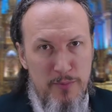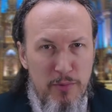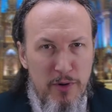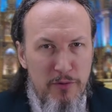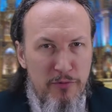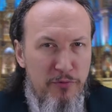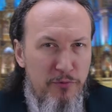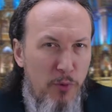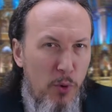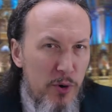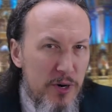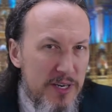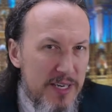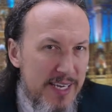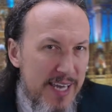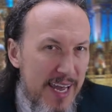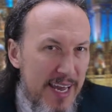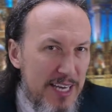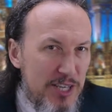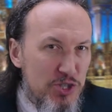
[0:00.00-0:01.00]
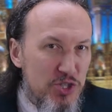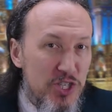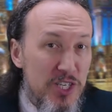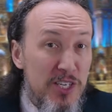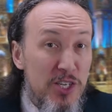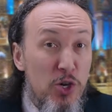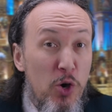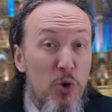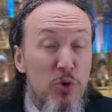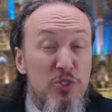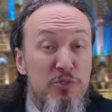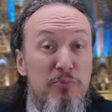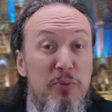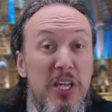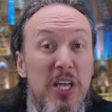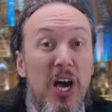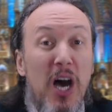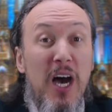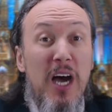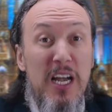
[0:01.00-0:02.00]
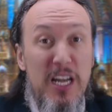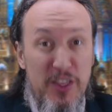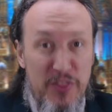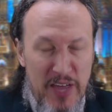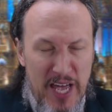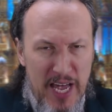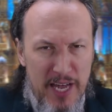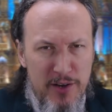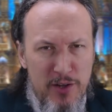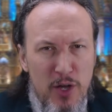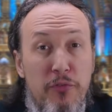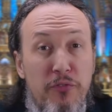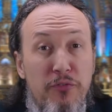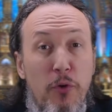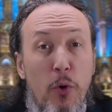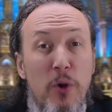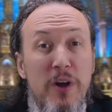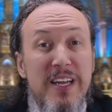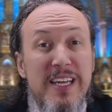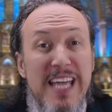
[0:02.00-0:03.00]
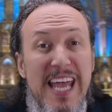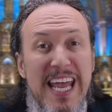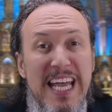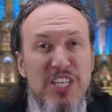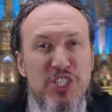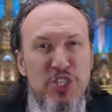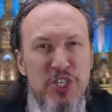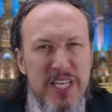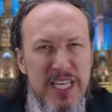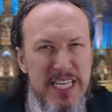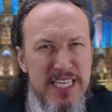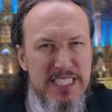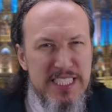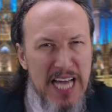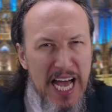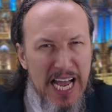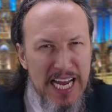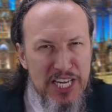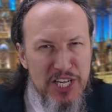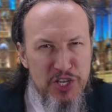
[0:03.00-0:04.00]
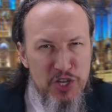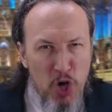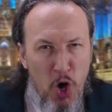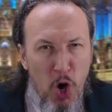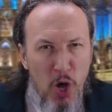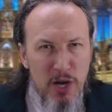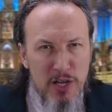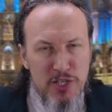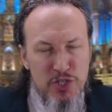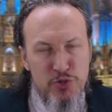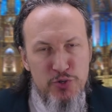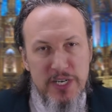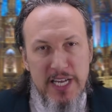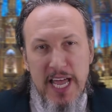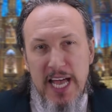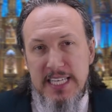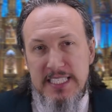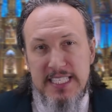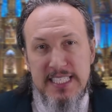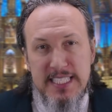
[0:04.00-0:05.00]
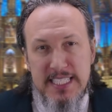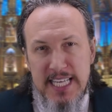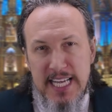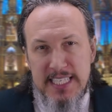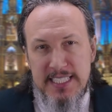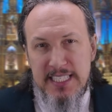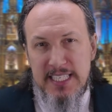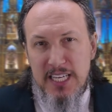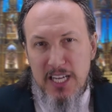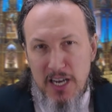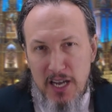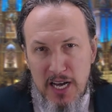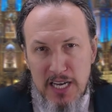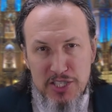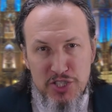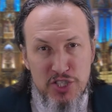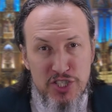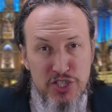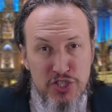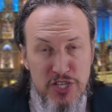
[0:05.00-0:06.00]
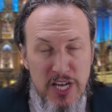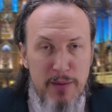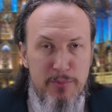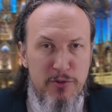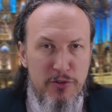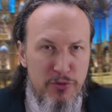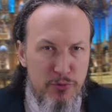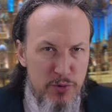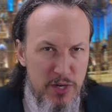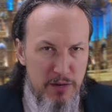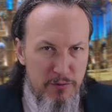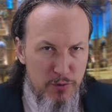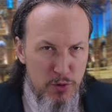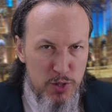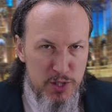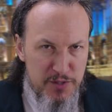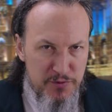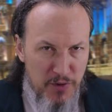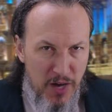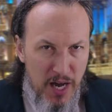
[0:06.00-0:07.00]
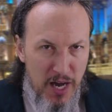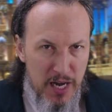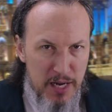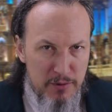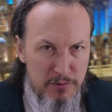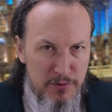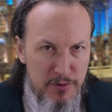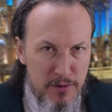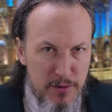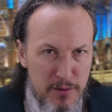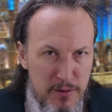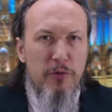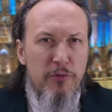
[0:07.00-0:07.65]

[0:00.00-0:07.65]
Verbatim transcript: But fornication goes beyond that. Fornication is idolatry, as it says in Colossians chapter 3, verse 5.